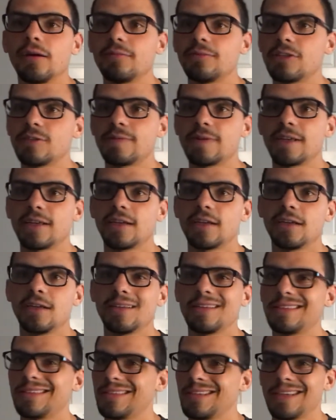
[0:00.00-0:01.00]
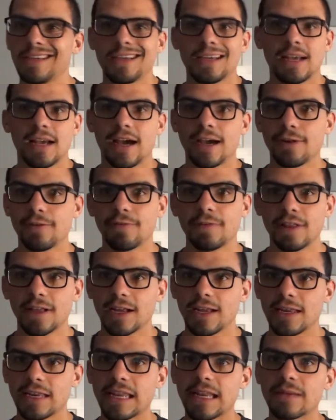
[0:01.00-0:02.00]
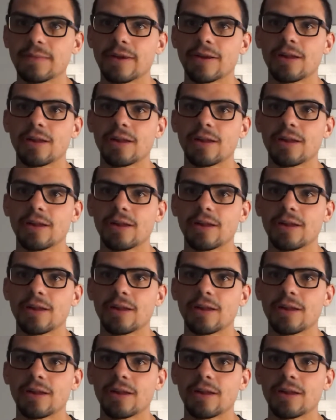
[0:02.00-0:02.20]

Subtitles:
just because I don't feel like I need them.